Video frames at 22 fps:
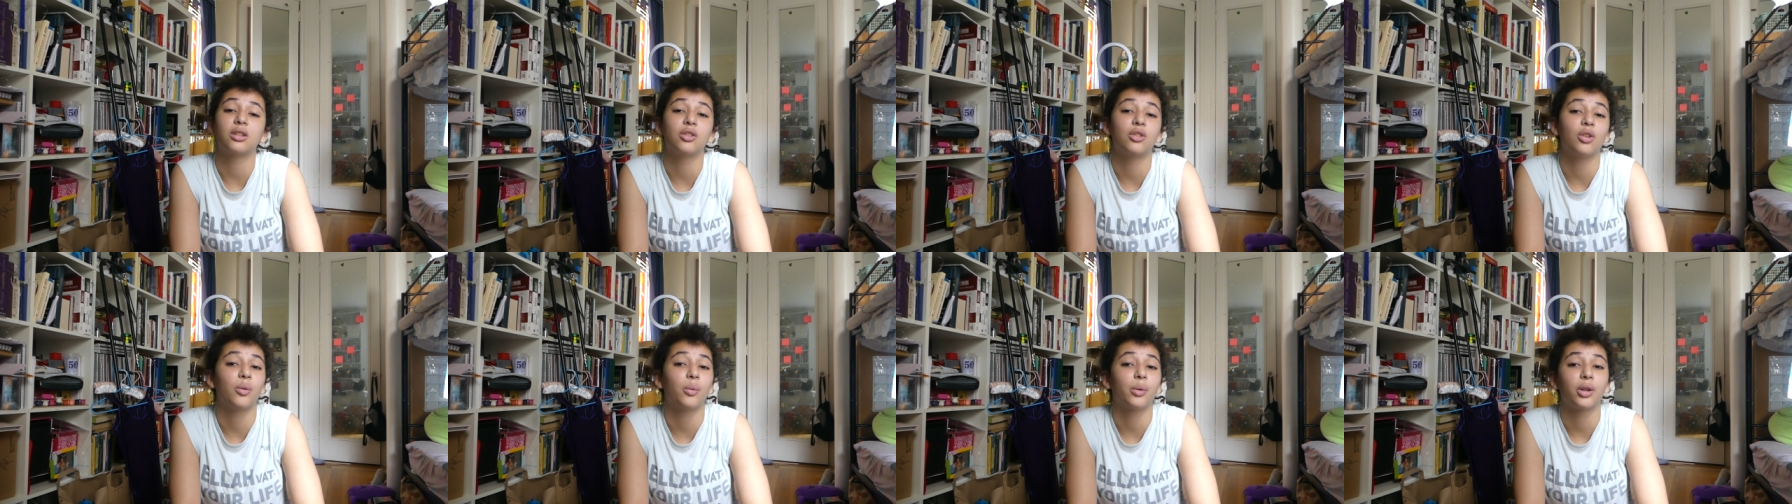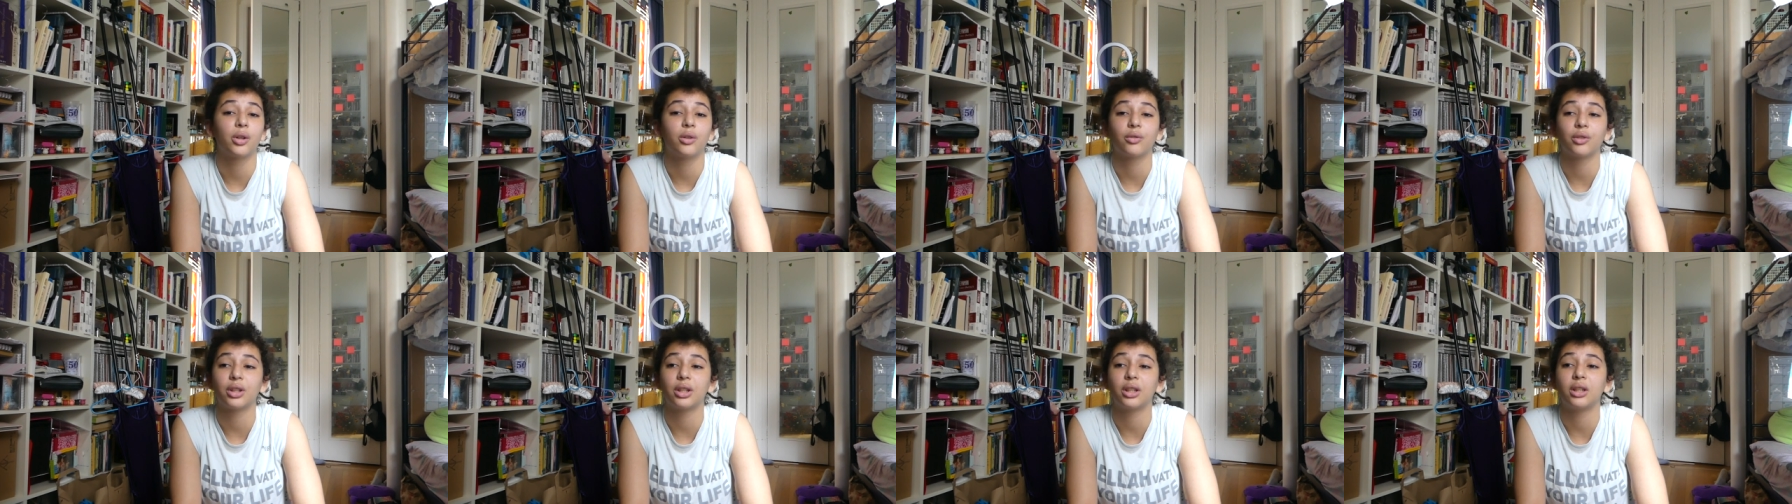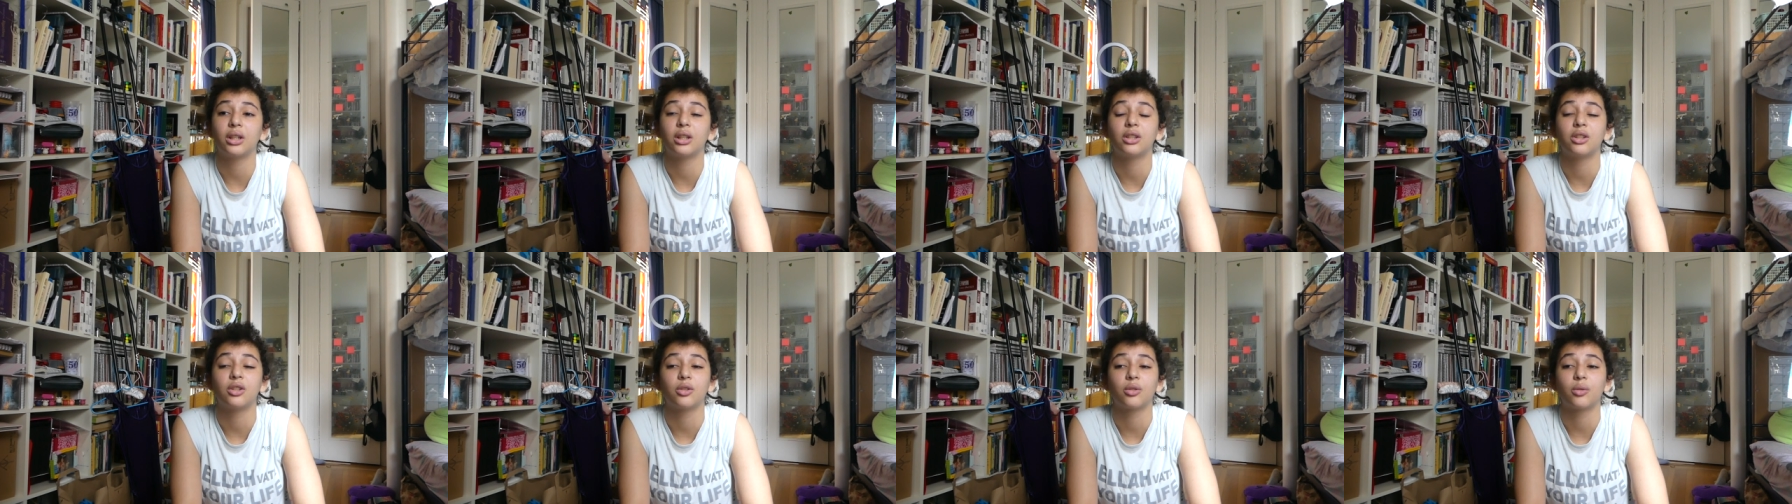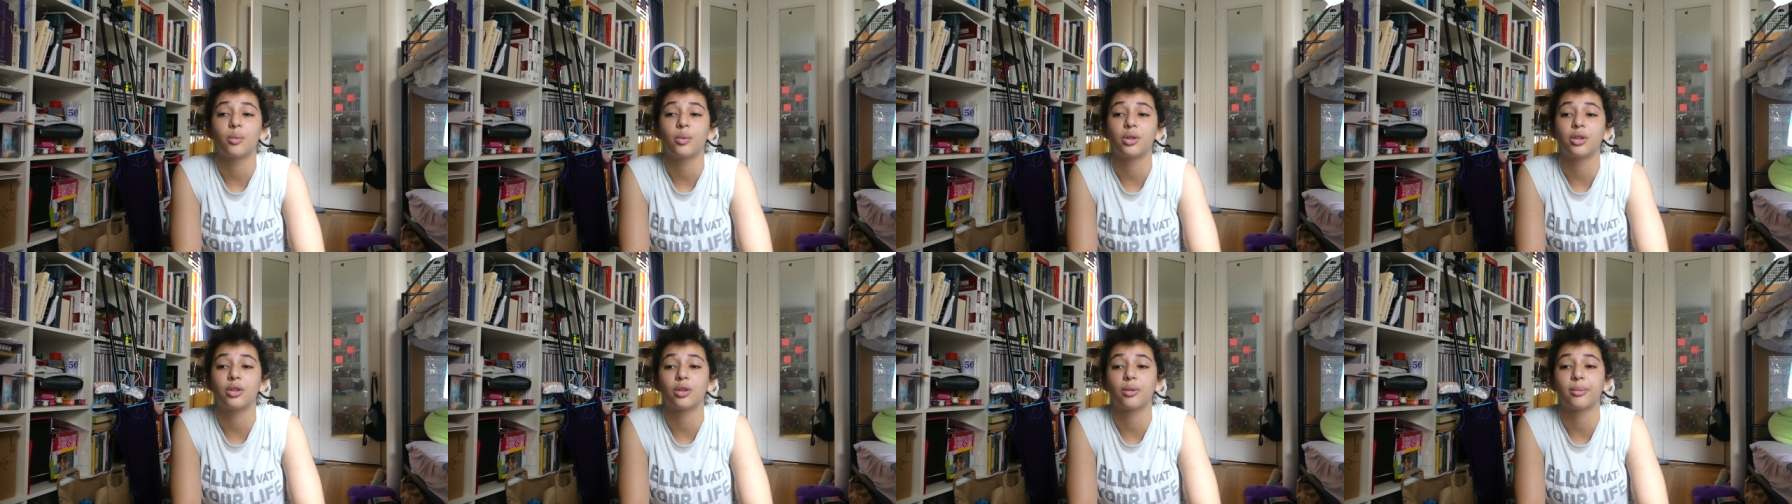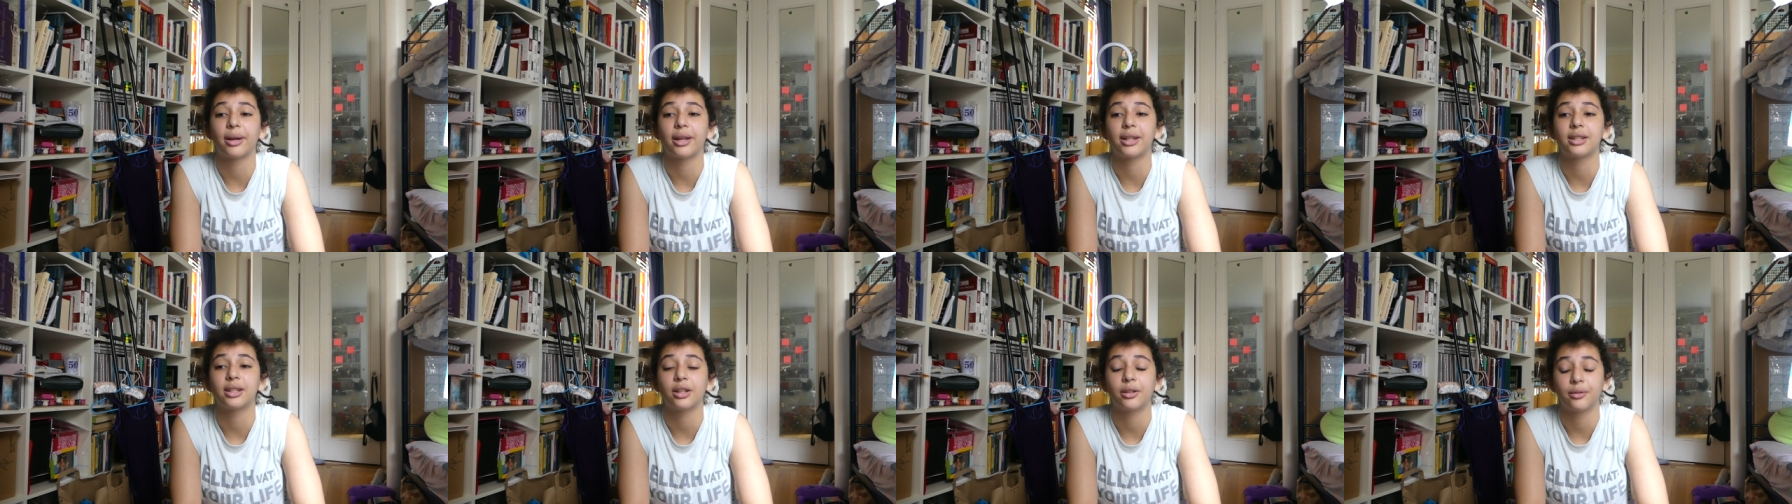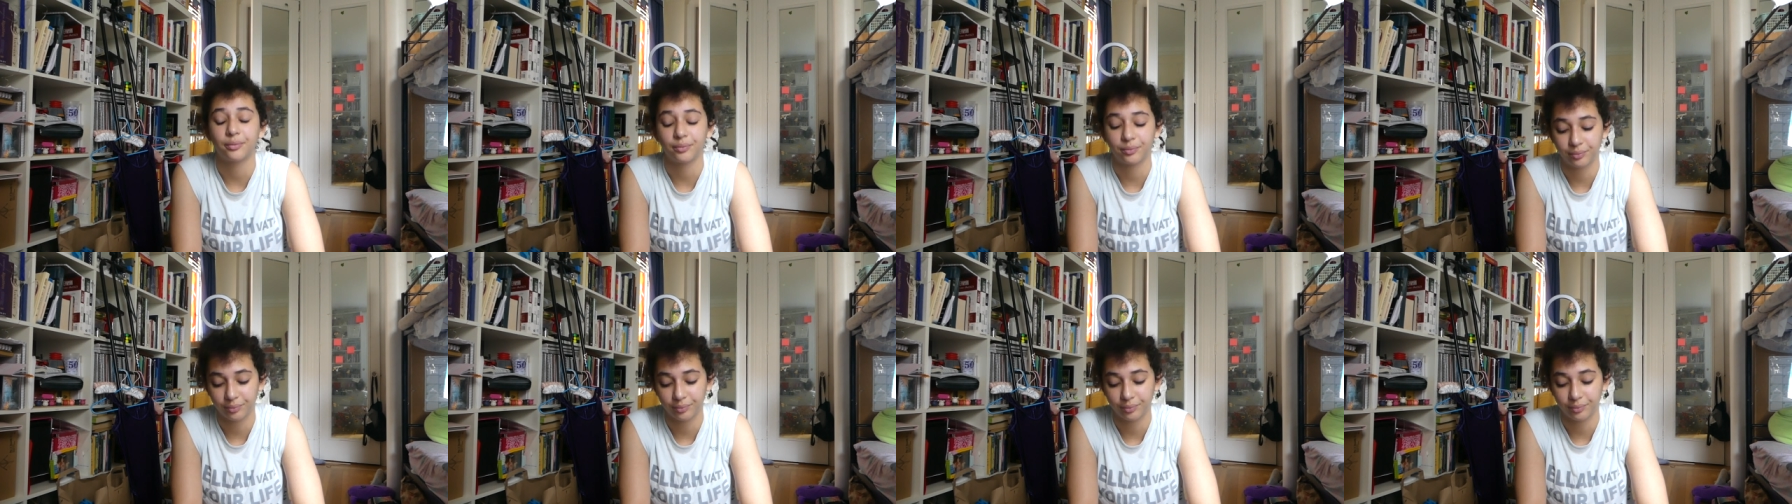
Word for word: don't want to overheat, because you're going to pass out.